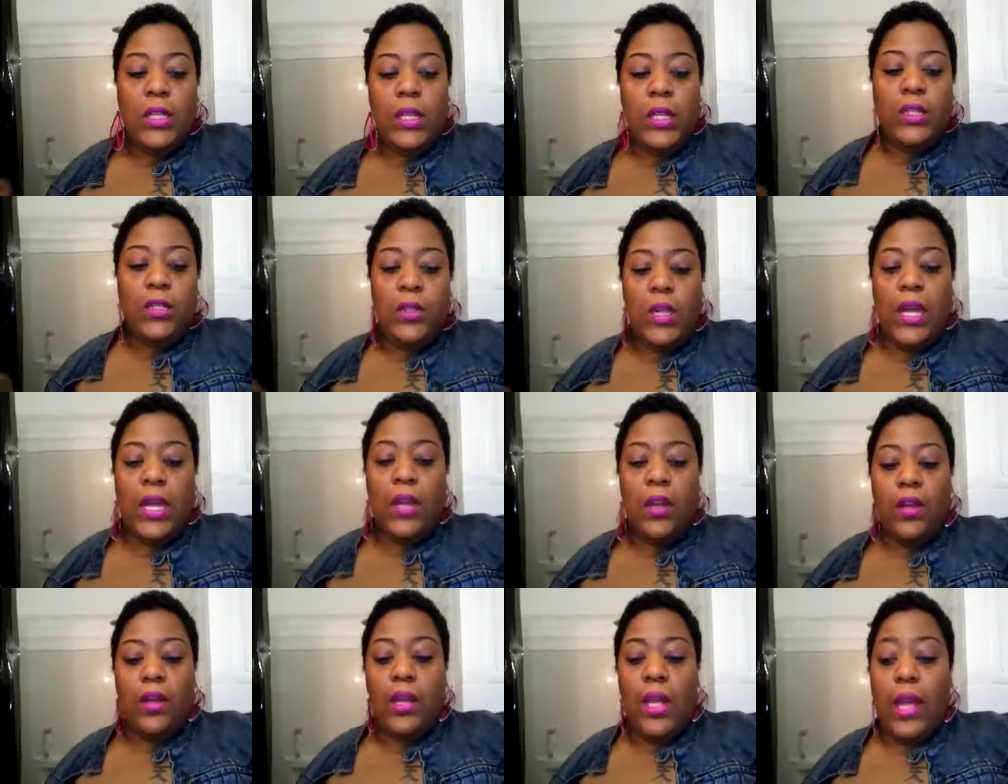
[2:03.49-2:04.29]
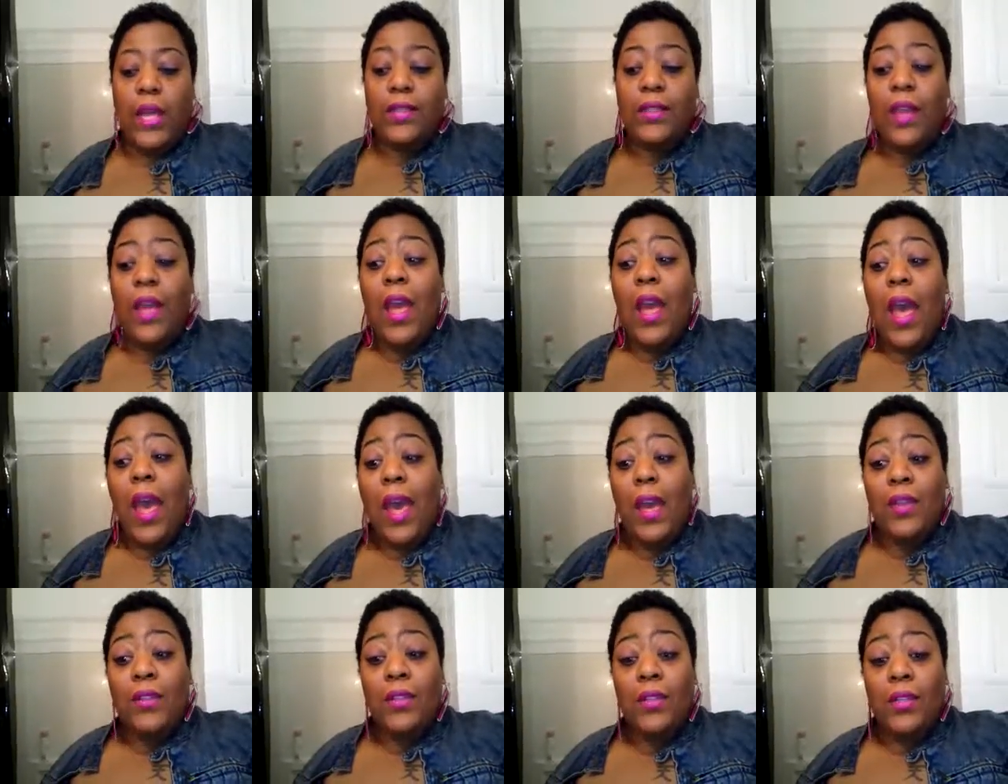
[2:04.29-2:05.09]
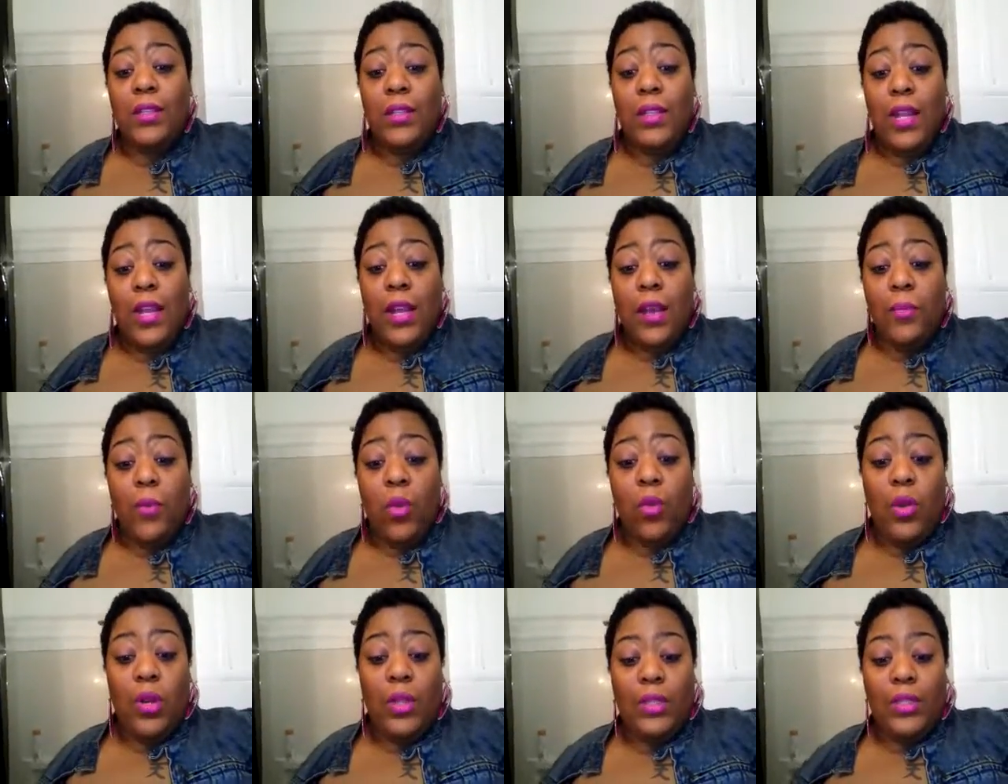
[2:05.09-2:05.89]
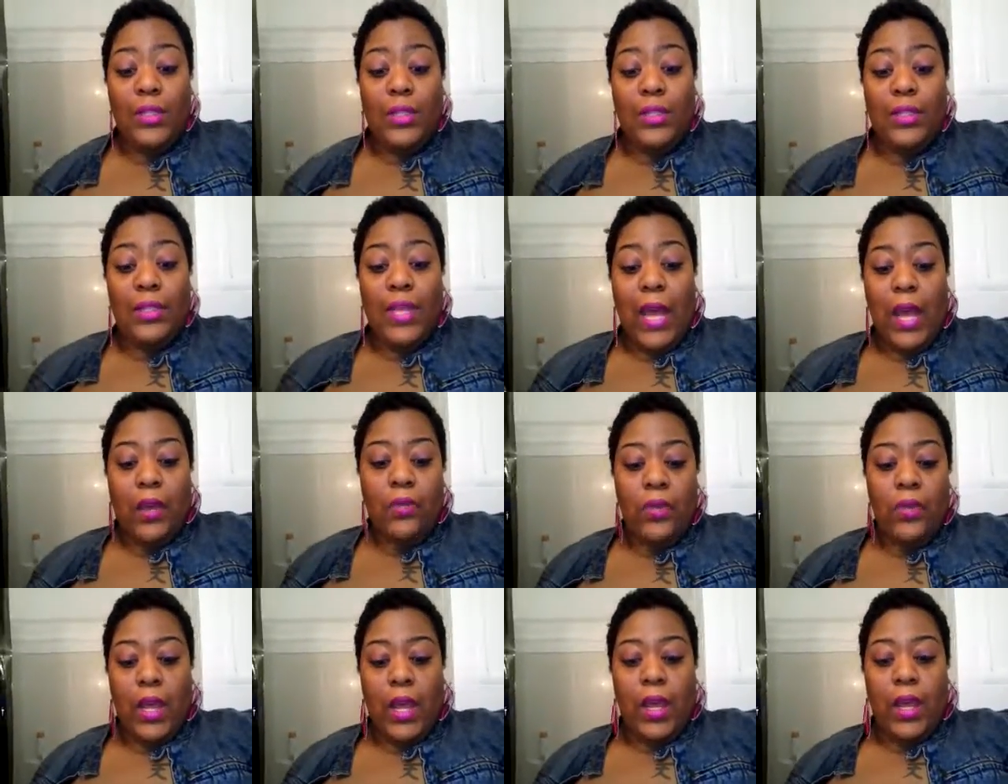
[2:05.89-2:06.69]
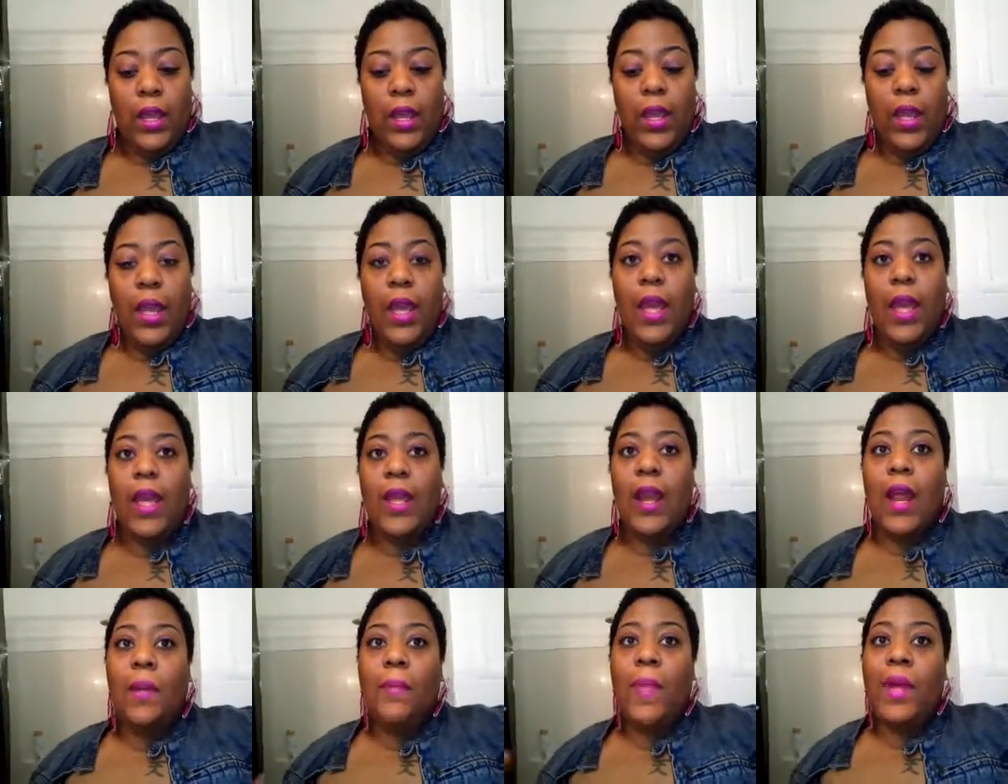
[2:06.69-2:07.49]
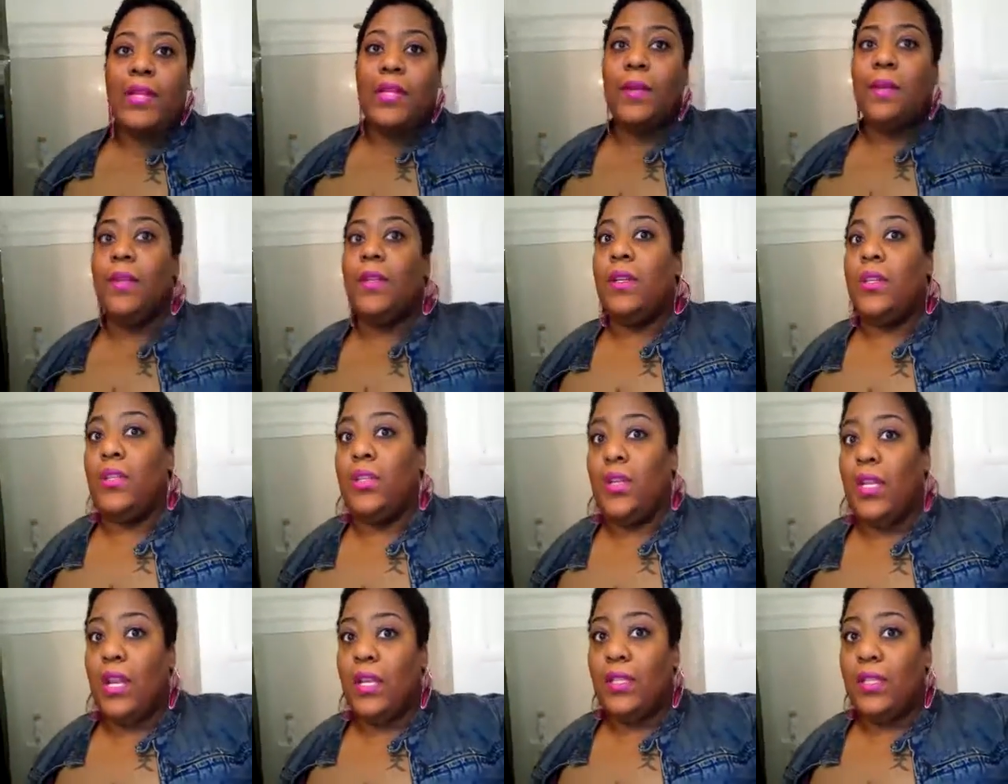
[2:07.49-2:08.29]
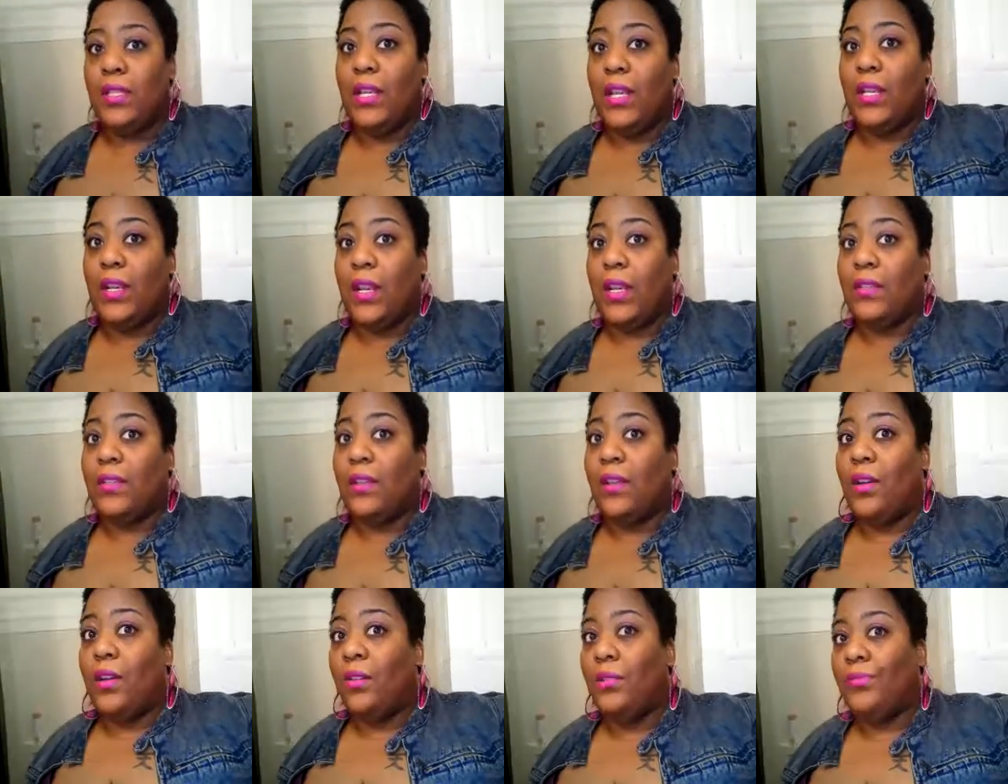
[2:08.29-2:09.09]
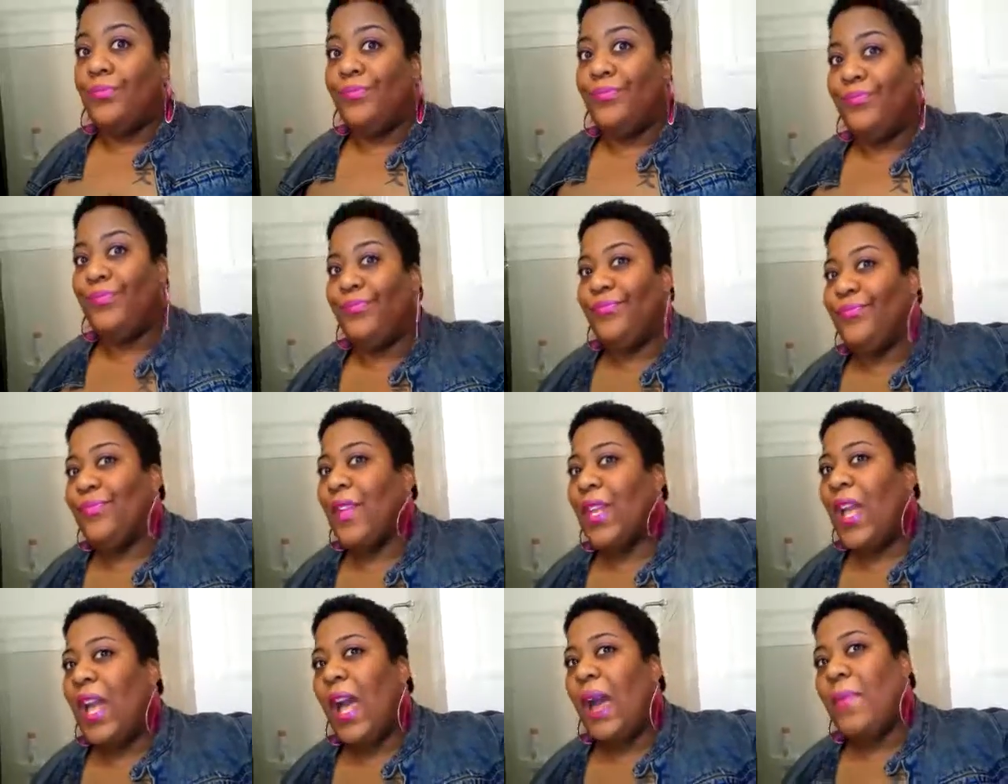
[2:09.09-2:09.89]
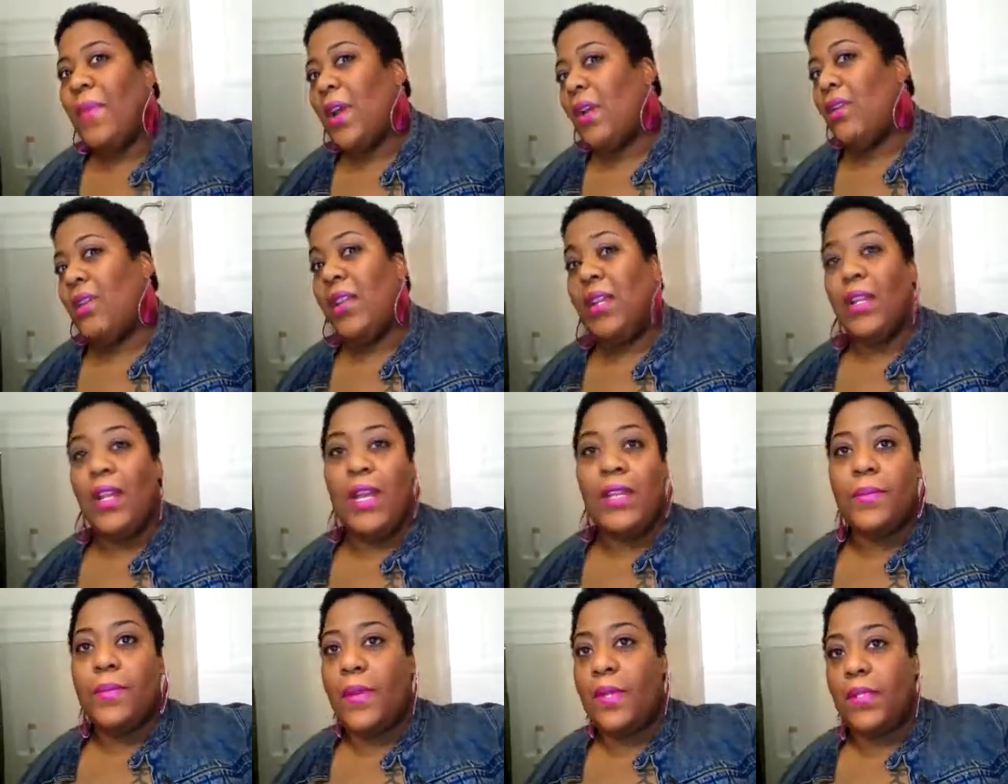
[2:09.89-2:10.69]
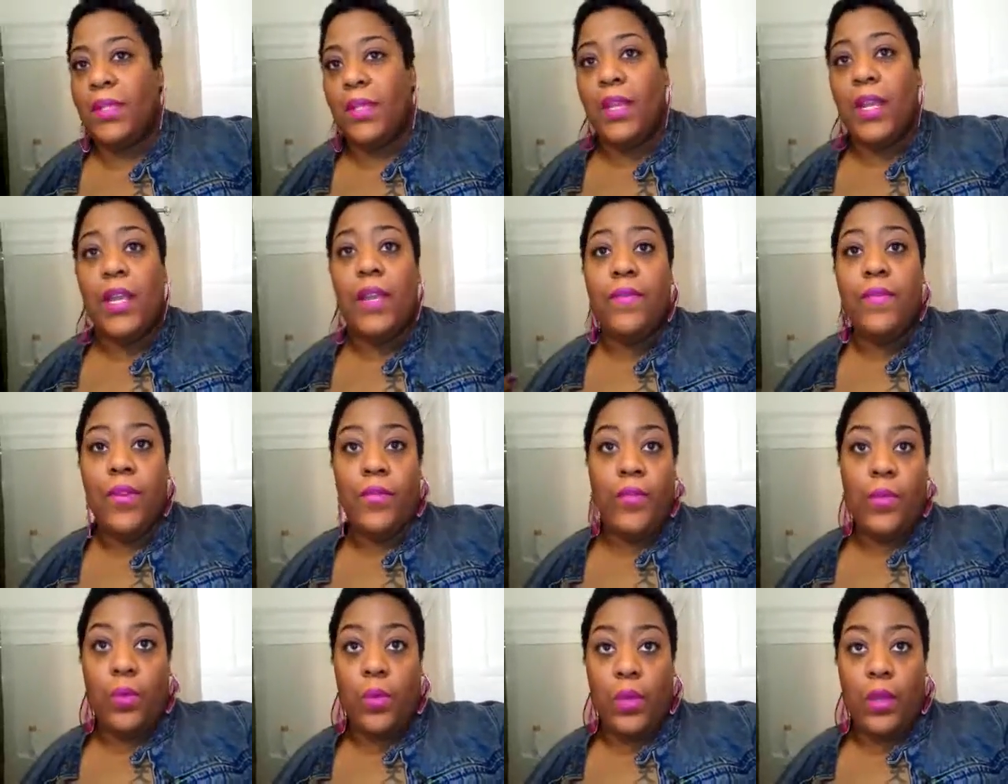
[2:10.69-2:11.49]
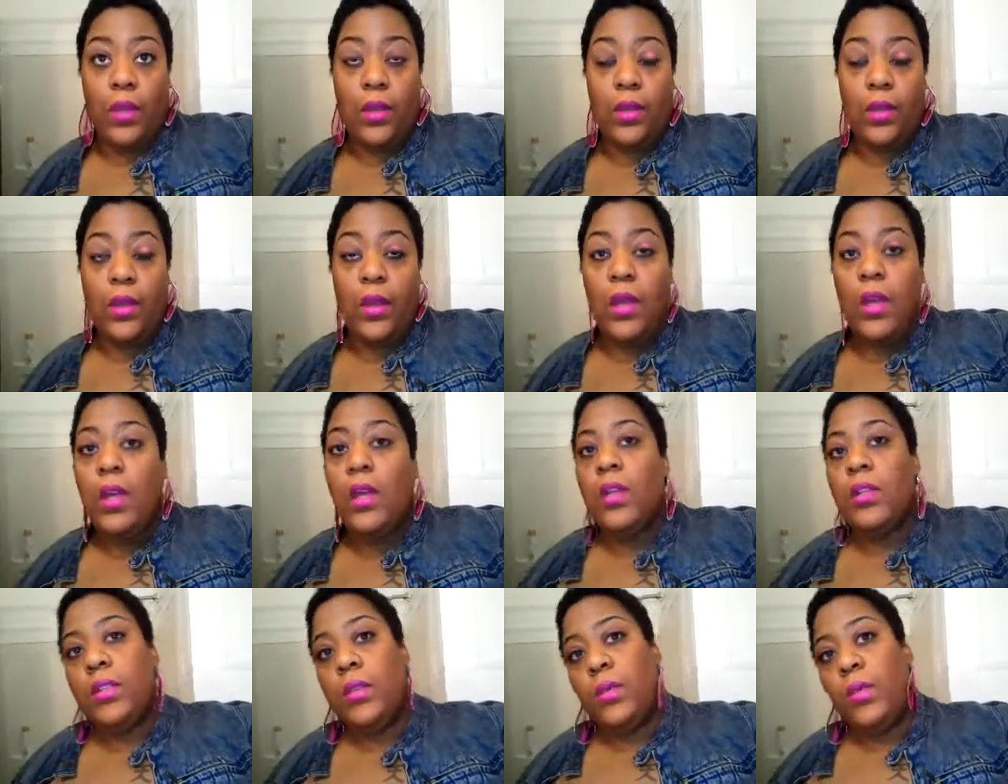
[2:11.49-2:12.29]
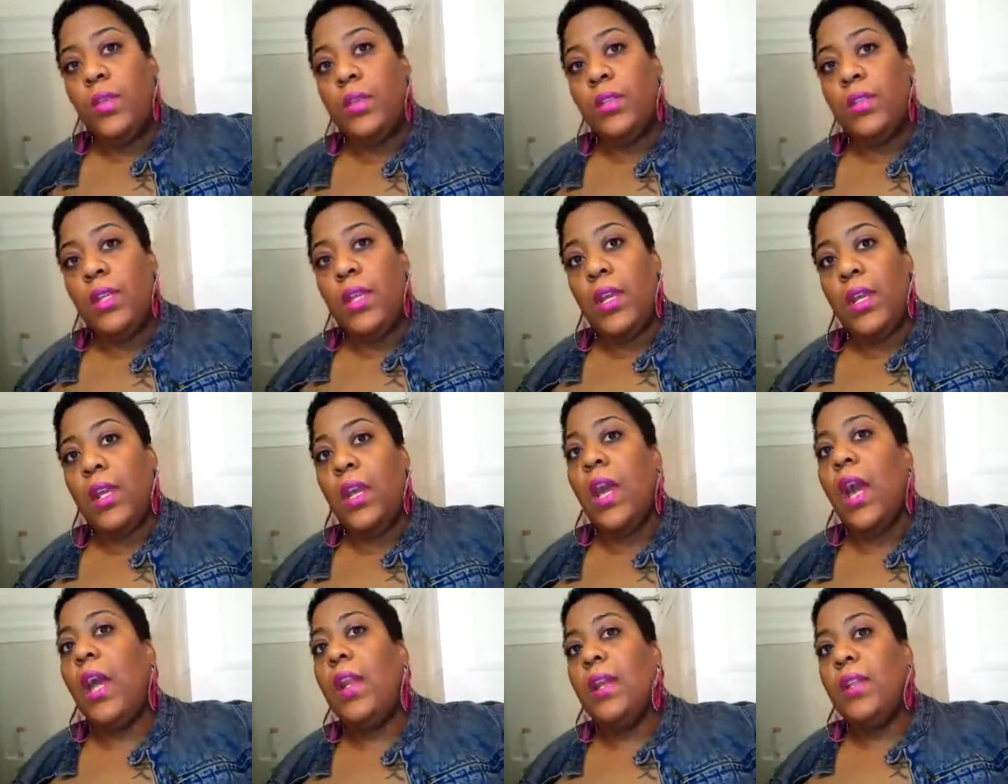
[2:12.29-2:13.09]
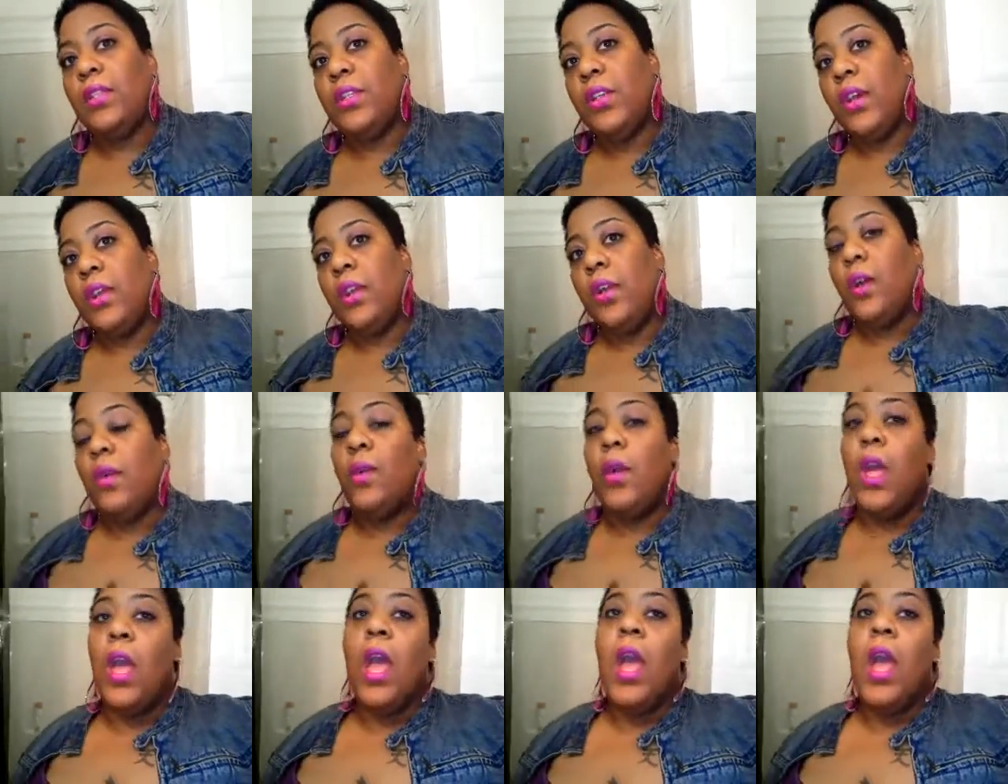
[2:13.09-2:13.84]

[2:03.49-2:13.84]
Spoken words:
to let you know how long it lasts. Actually, today I'm going into Saturday, and my deep condition day is Sunday, so I'm not gonna let it last past Sunday, even if it will. So we'll see. I'll let y'all know.